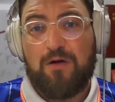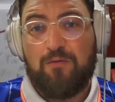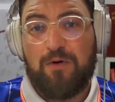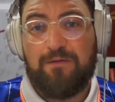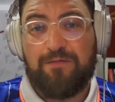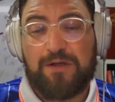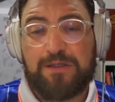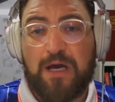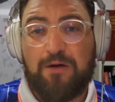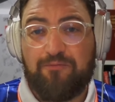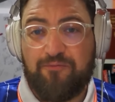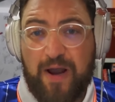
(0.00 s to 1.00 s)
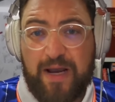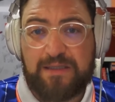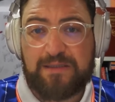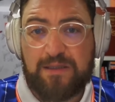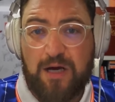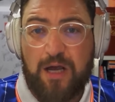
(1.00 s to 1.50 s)
with the direct
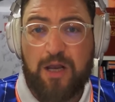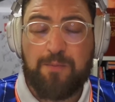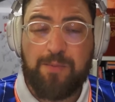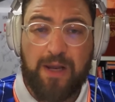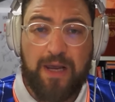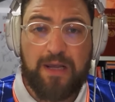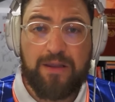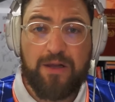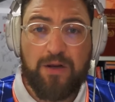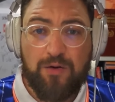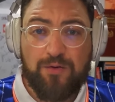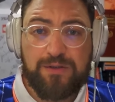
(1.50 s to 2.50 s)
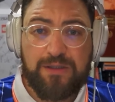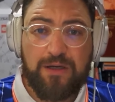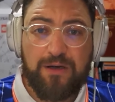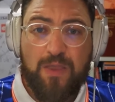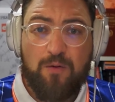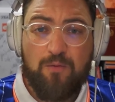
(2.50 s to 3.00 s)
style of play that
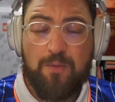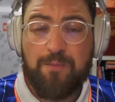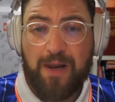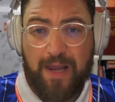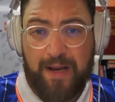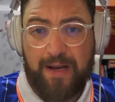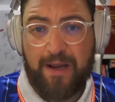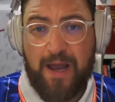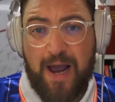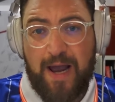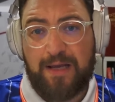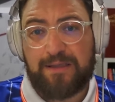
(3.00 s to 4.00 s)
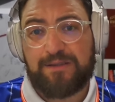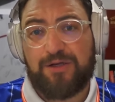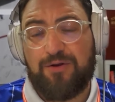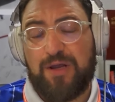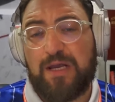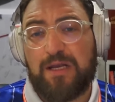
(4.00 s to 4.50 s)
Luton were playing, and you
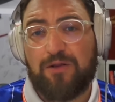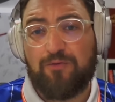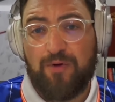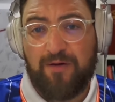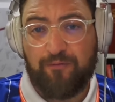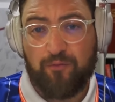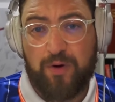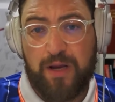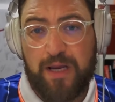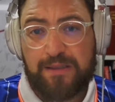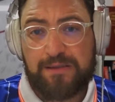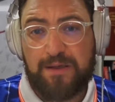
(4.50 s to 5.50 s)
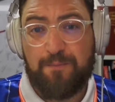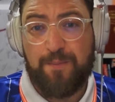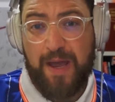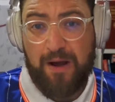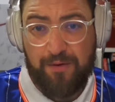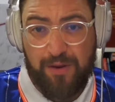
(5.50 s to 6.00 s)
needed the referee to
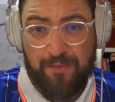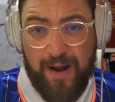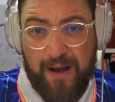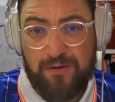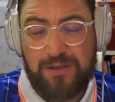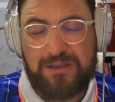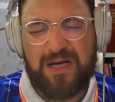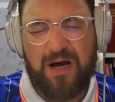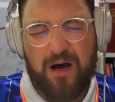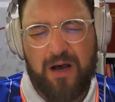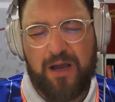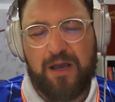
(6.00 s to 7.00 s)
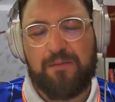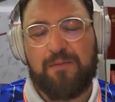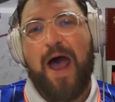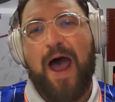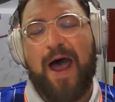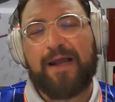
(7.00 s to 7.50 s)
bail you out
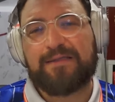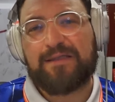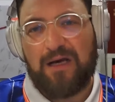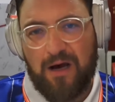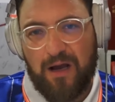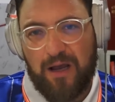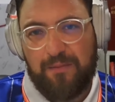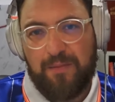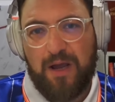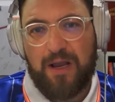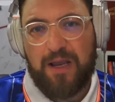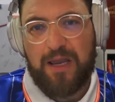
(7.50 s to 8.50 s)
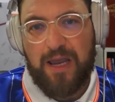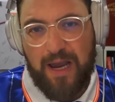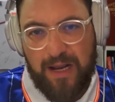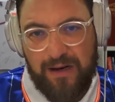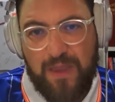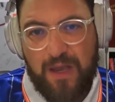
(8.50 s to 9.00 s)
time and time
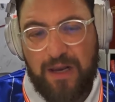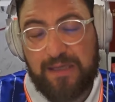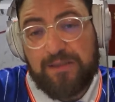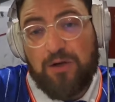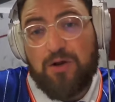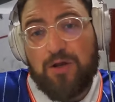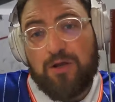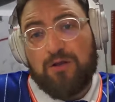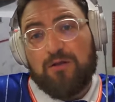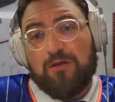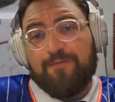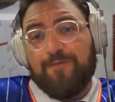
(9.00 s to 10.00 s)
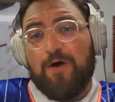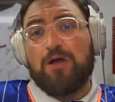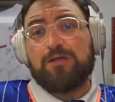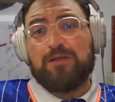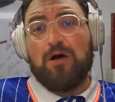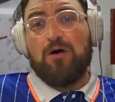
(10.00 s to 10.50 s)
again. Let's look at the
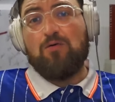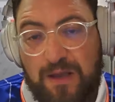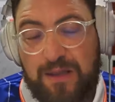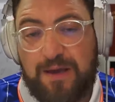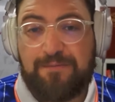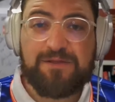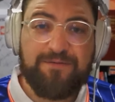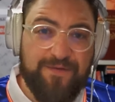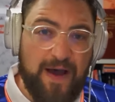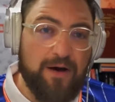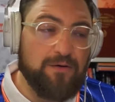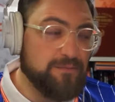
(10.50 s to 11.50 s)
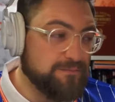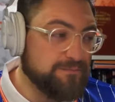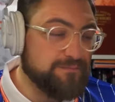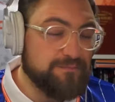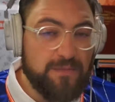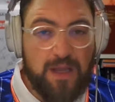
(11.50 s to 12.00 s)
first goal. There was a foul.
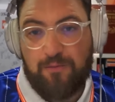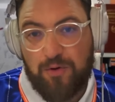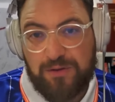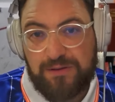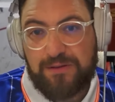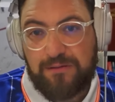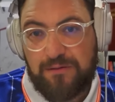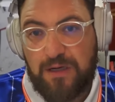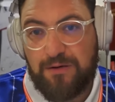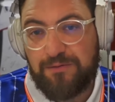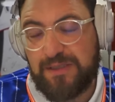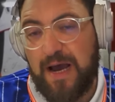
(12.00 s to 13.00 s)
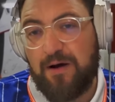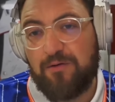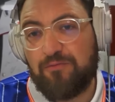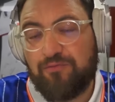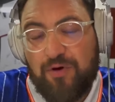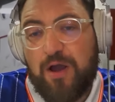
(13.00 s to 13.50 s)
There was. It was out
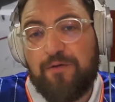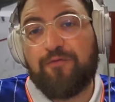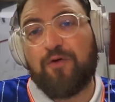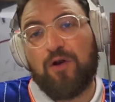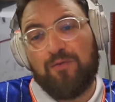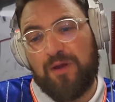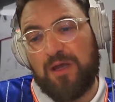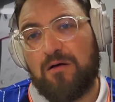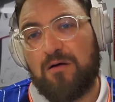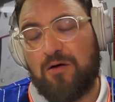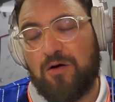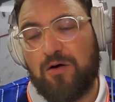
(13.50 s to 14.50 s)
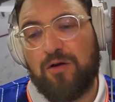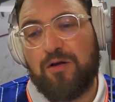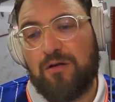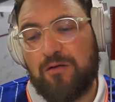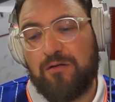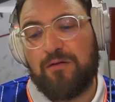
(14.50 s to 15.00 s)
right in front of me on
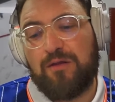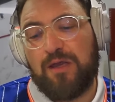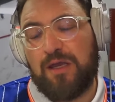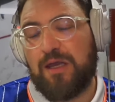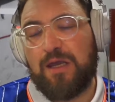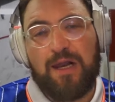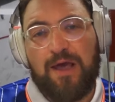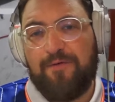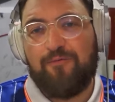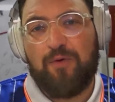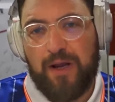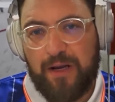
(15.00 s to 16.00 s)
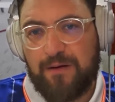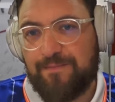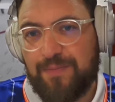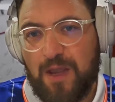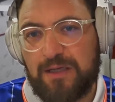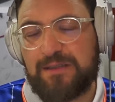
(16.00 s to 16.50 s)
the left wing.
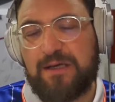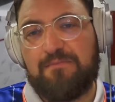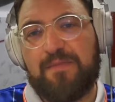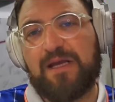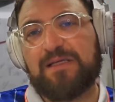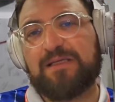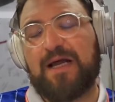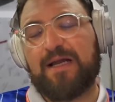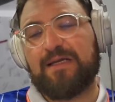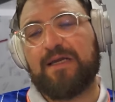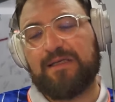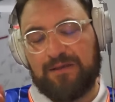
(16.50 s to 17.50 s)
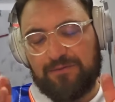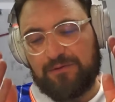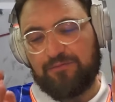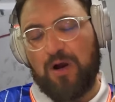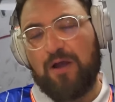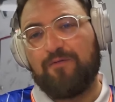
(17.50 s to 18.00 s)
I sit main stand E, so it was
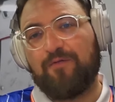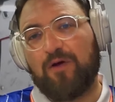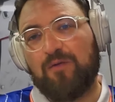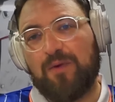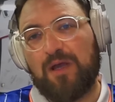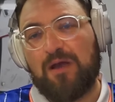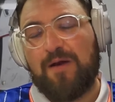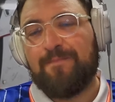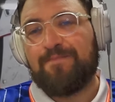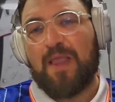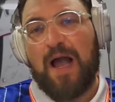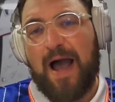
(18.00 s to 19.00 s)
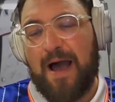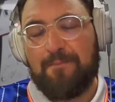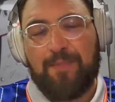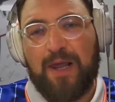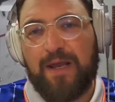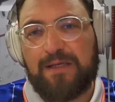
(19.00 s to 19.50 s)
right in front of me, and
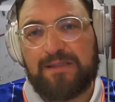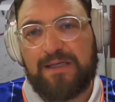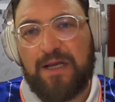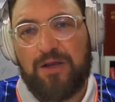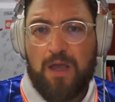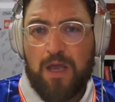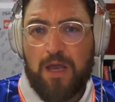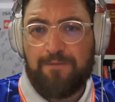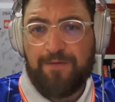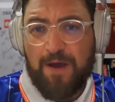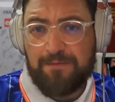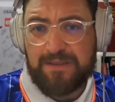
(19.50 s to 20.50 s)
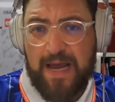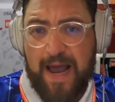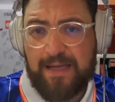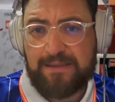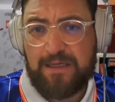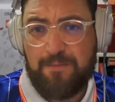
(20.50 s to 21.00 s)
play continued. If that was
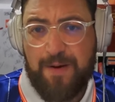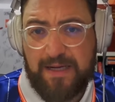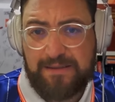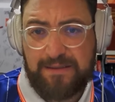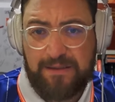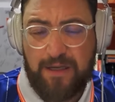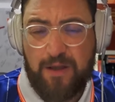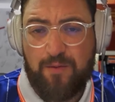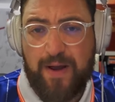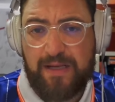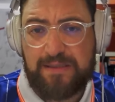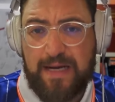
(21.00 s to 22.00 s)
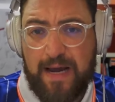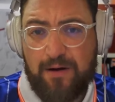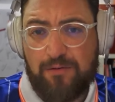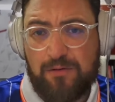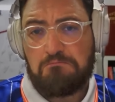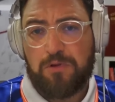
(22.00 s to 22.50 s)
Anthony Patterson that went
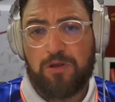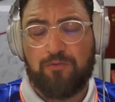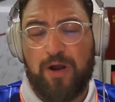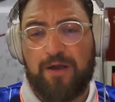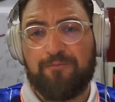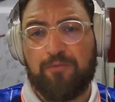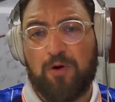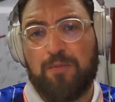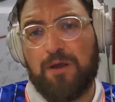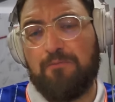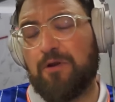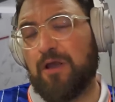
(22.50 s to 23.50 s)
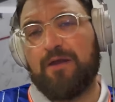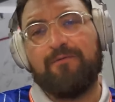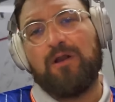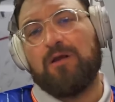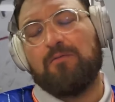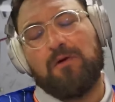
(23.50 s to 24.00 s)
down, the ref probably would have
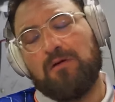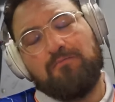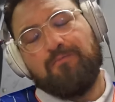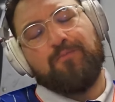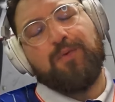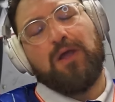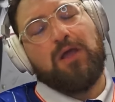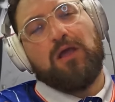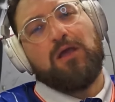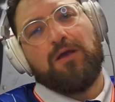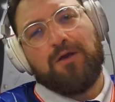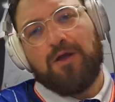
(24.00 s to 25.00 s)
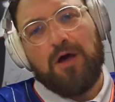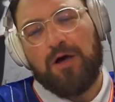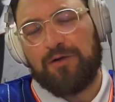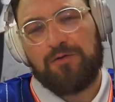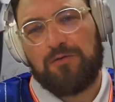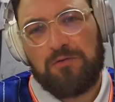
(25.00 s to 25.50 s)
given him big
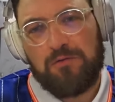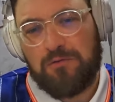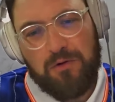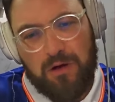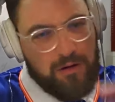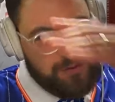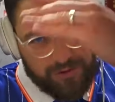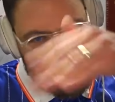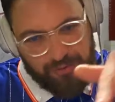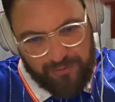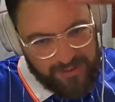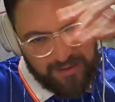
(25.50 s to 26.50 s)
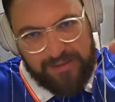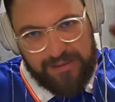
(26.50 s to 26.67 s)
cuddle, stroke his